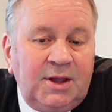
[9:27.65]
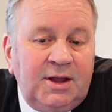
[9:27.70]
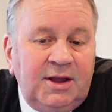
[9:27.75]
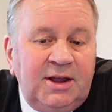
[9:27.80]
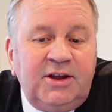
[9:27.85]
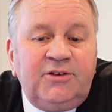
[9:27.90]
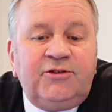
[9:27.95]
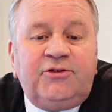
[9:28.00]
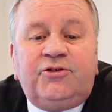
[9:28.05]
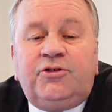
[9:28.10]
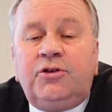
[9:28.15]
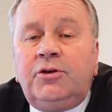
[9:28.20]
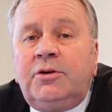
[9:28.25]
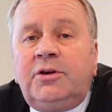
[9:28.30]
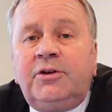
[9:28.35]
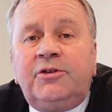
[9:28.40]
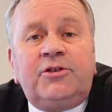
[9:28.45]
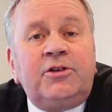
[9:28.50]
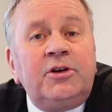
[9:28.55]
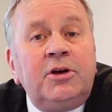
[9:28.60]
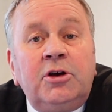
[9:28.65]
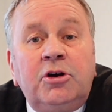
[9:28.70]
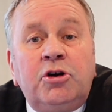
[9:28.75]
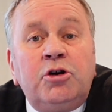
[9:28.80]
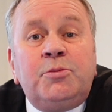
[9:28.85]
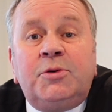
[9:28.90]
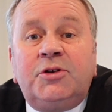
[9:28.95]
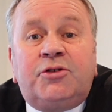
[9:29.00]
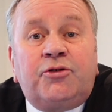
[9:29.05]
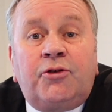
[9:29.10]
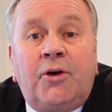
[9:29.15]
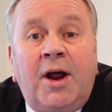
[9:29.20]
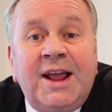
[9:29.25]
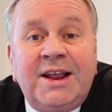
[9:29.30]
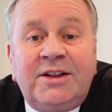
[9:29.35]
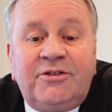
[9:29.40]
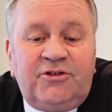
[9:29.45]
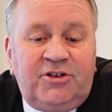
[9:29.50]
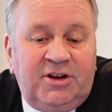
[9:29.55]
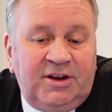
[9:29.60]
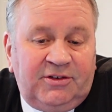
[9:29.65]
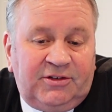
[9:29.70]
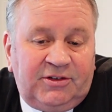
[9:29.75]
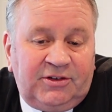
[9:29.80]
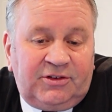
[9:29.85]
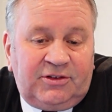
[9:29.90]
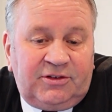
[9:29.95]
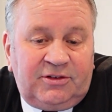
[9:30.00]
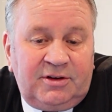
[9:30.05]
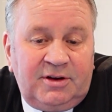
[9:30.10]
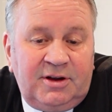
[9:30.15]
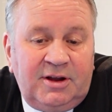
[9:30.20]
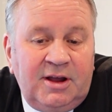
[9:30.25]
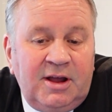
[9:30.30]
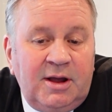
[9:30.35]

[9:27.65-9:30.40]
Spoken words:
He's Judas who betrayed Jesus,